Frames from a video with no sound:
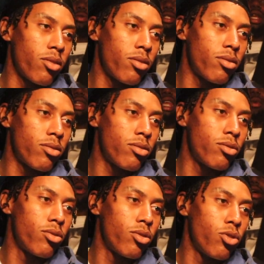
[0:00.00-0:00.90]

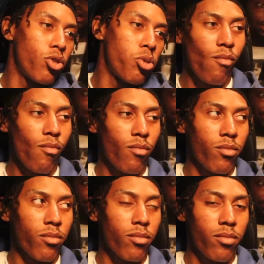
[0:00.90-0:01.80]

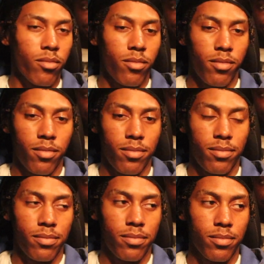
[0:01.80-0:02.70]

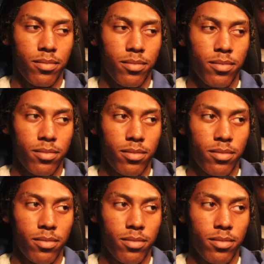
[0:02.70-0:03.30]
(silent)